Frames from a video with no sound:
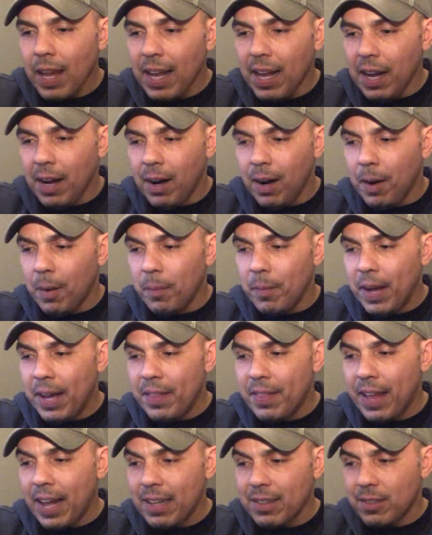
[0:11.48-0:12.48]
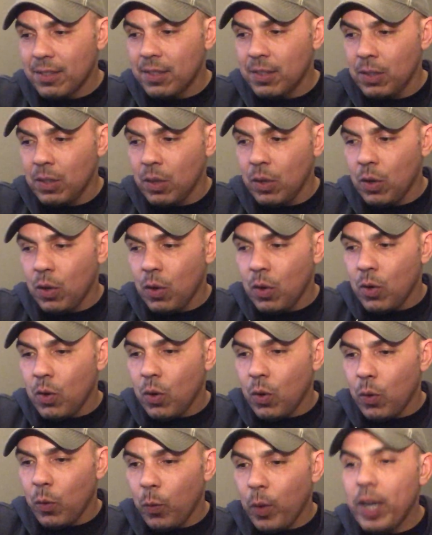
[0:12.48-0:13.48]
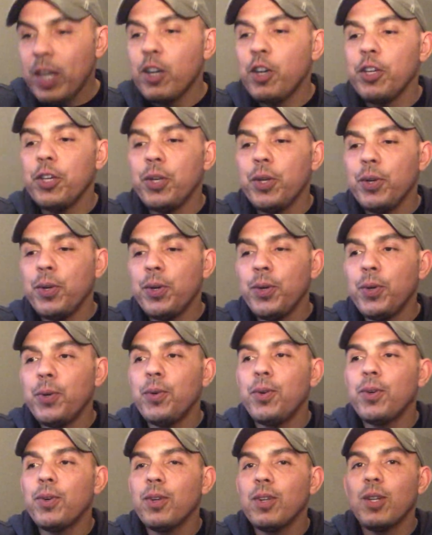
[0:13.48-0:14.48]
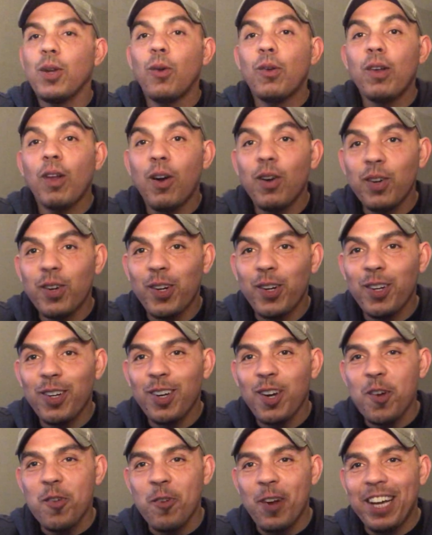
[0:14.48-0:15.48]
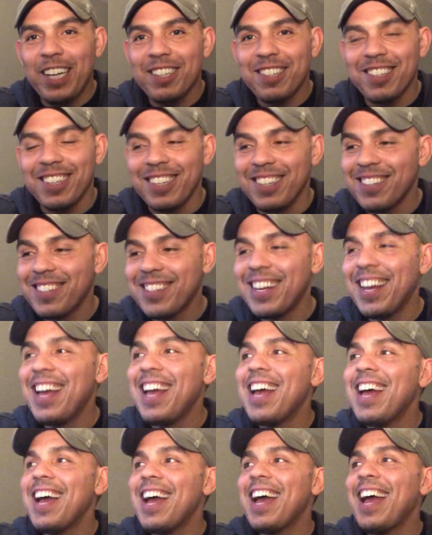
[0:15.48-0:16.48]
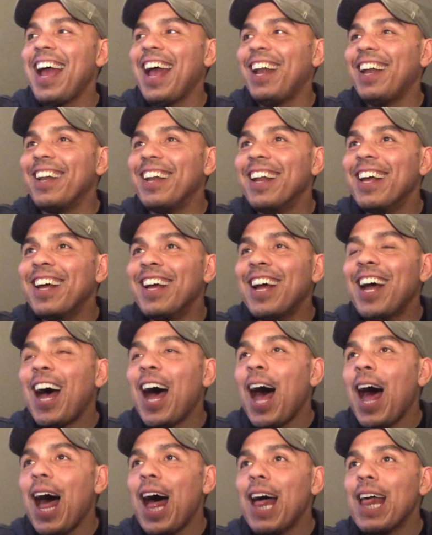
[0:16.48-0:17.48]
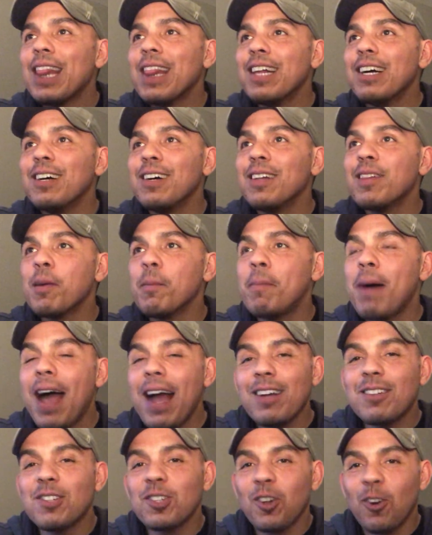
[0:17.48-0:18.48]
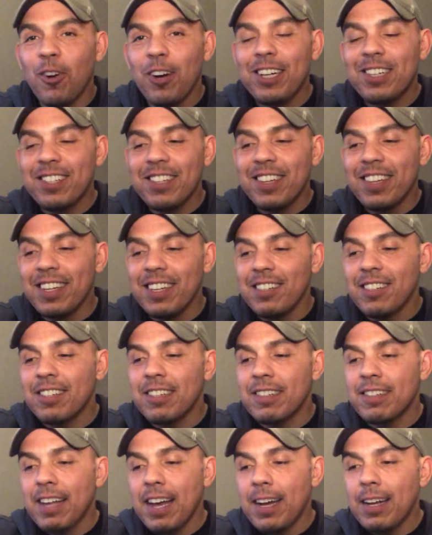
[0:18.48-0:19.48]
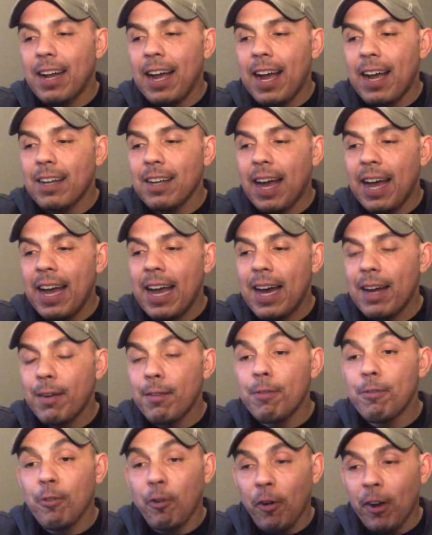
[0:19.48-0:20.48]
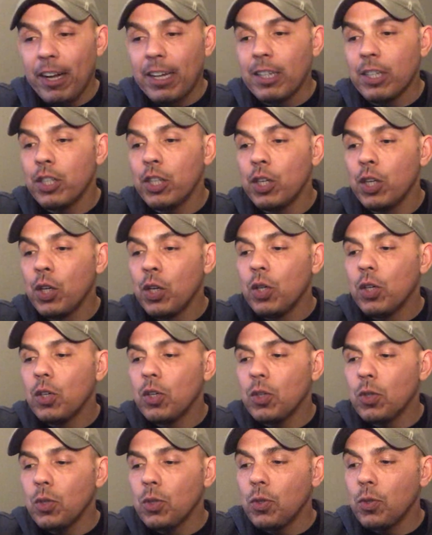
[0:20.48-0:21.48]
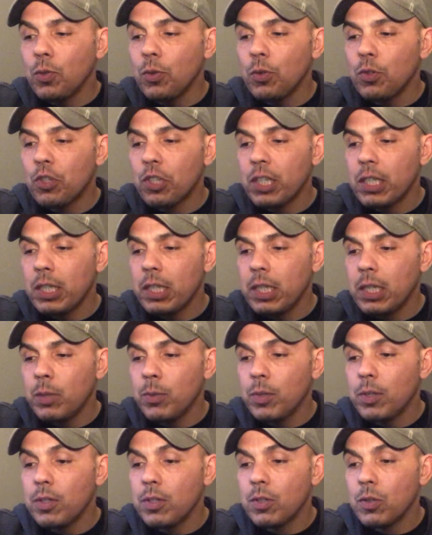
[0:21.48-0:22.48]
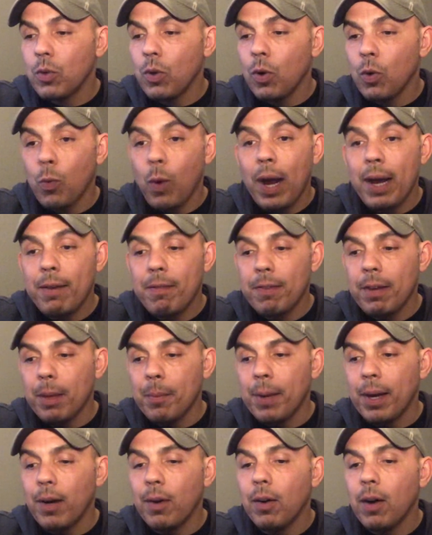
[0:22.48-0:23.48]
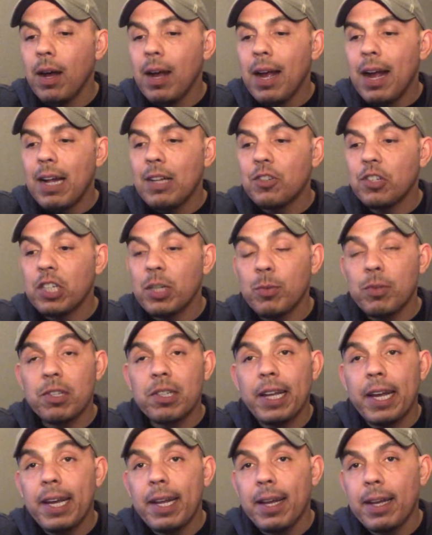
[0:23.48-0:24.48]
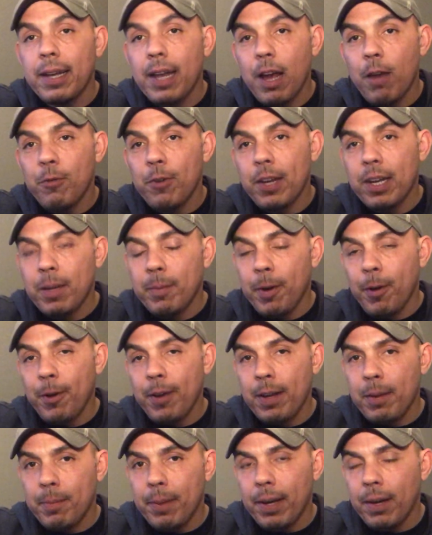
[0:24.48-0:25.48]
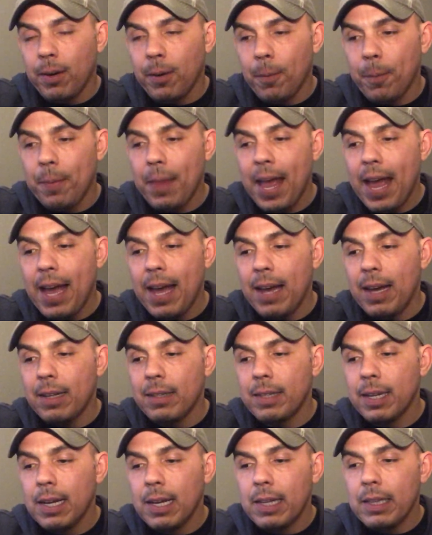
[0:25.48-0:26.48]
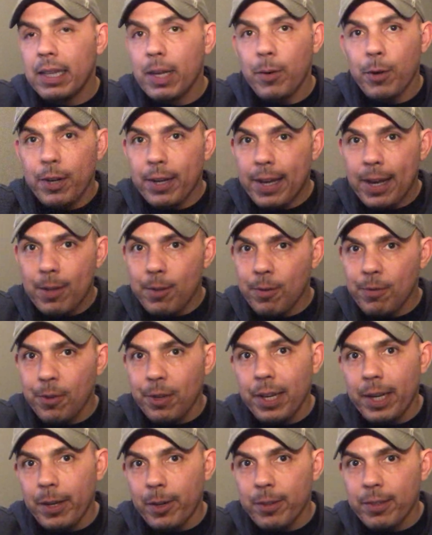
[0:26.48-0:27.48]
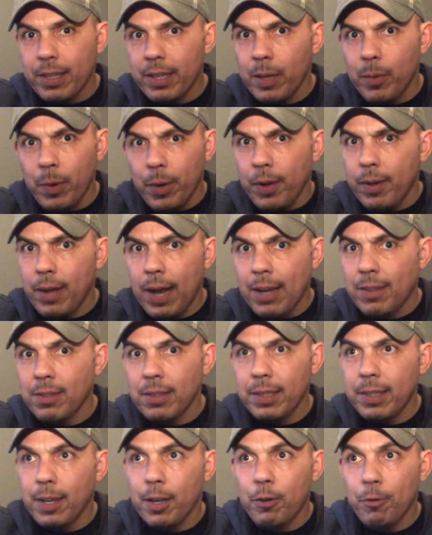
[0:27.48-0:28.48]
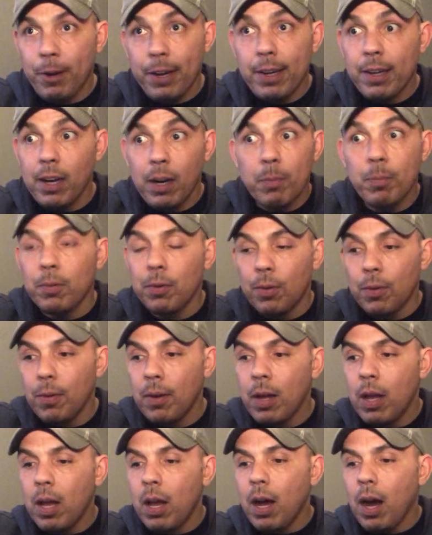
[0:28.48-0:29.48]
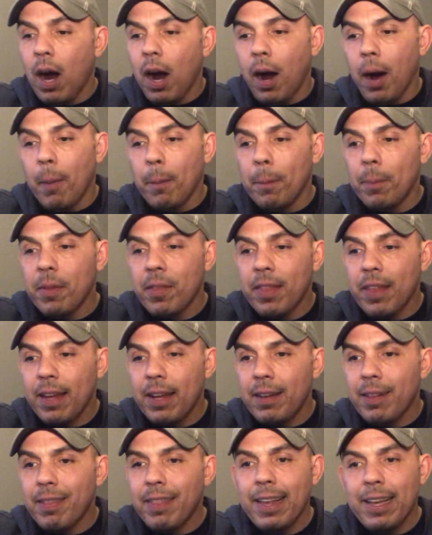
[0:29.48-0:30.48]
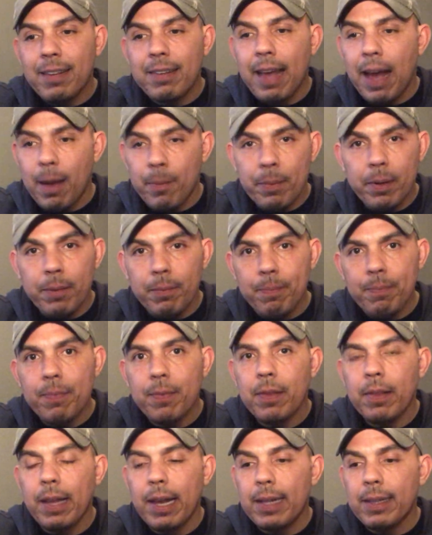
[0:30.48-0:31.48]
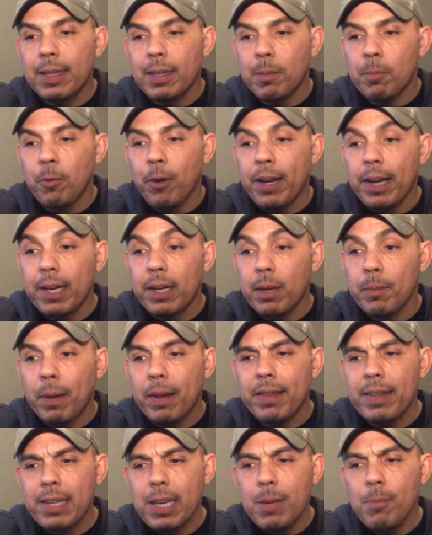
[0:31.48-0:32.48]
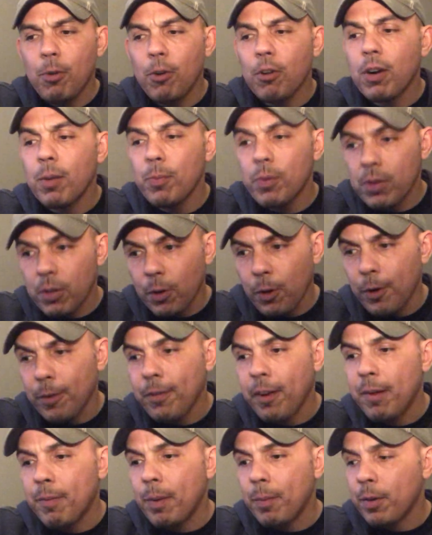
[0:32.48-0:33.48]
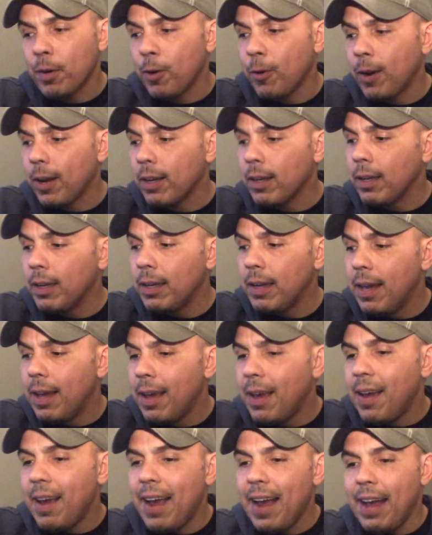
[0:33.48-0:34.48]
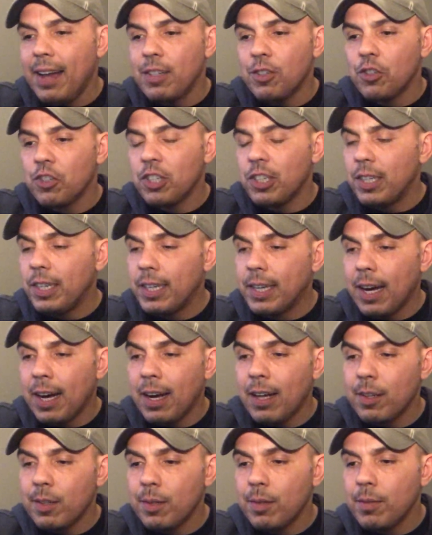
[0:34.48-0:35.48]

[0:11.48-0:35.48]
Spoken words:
and that's when are you no longer a racist? And the backstory to this is that I had a friend who she was a white female and she was dating an African American male, and they were together for years and they were actually a great couple. But then things happened. They ended up breaking up. I think he broke up with her, if I remember correctly, and she got